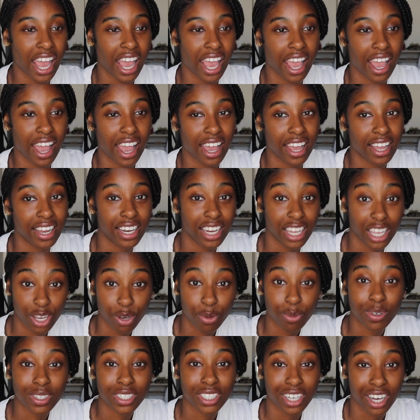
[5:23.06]
And
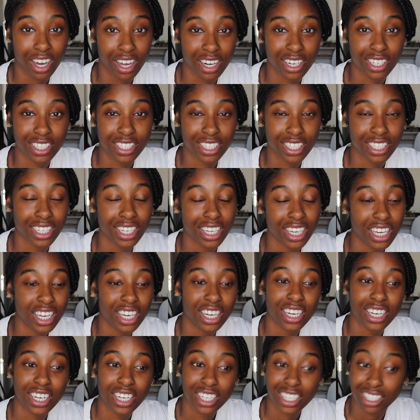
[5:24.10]
it was
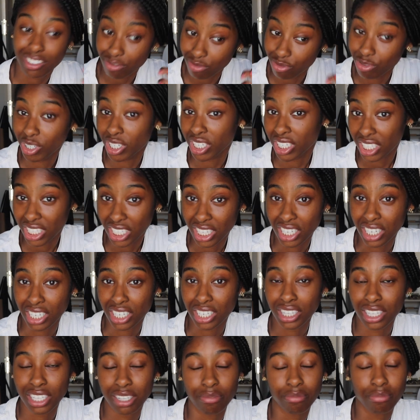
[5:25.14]
honestly really
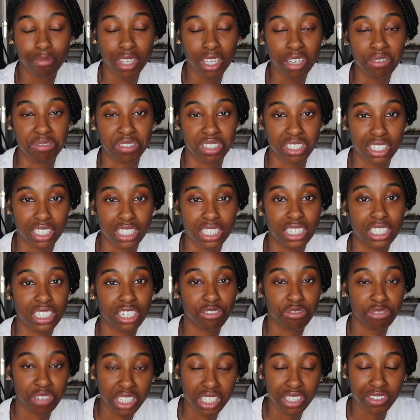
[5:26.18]
good. The meat was
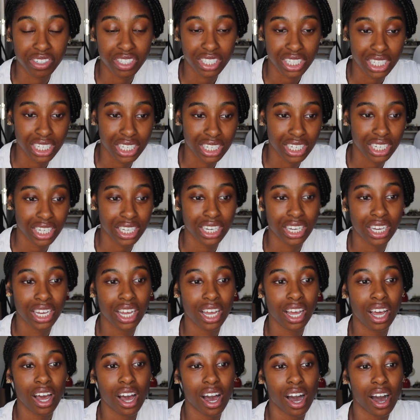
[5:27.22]
seasoned really, really good.
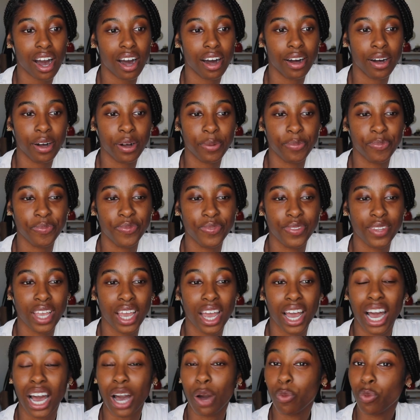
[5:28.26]

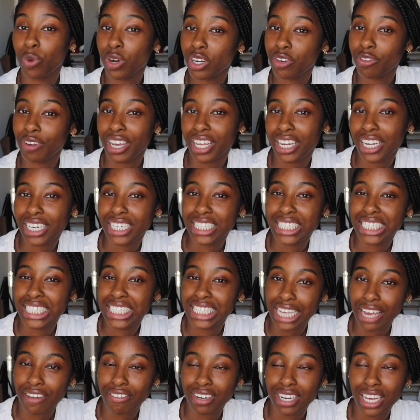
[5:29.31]
I would rate it a
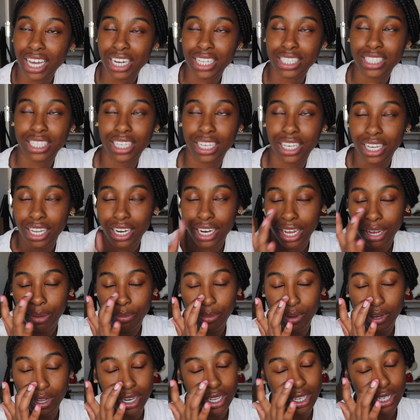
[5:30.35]
7 out of 10.
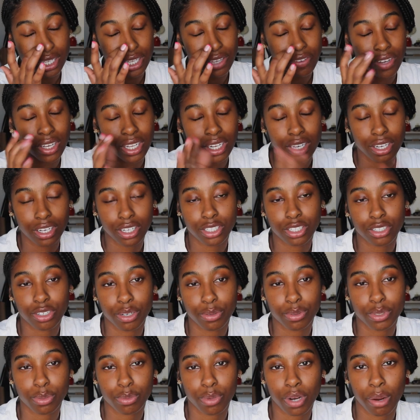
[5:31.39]
I'm gonna leave it in the
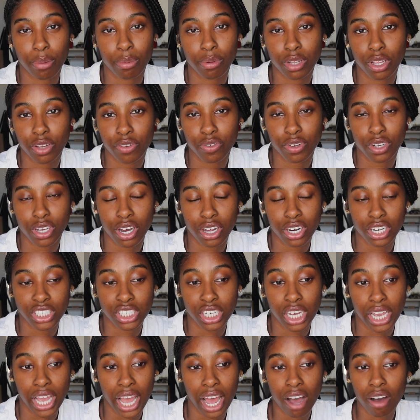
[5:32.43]
description bar below for y'all to
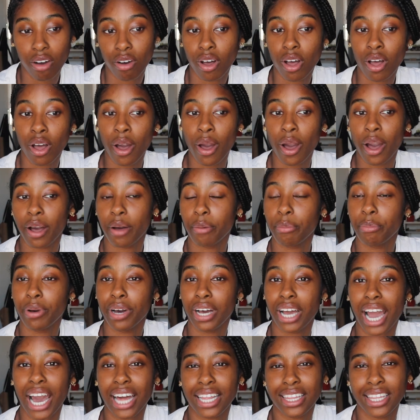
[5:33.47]
check out.
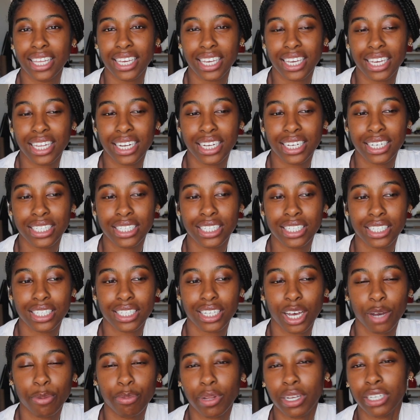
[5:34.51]
But I think it is
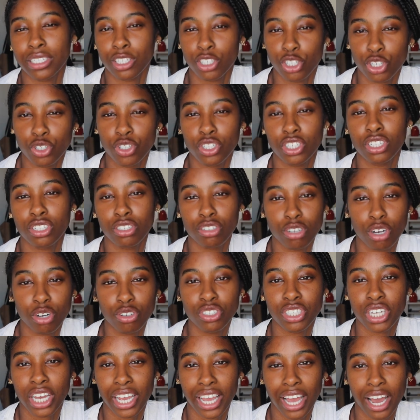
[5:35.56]
a place that you should just go
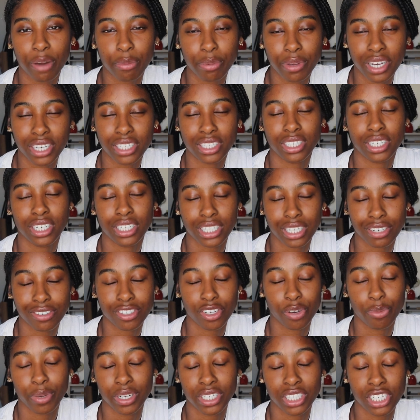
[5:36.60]
check out because it does have
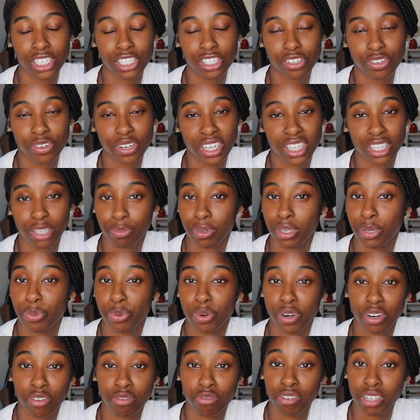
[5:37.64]
so much history and the
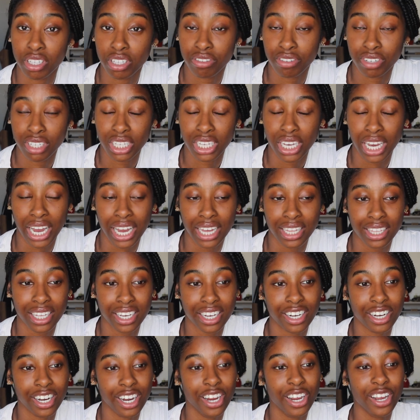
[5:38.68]
people are really, really kind
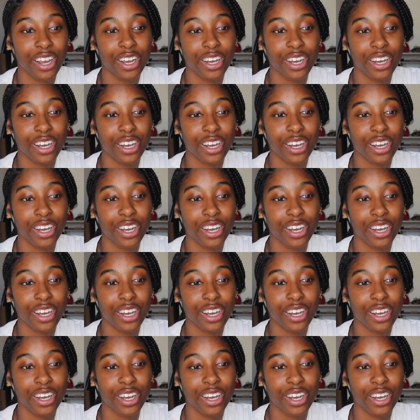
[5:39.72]
there.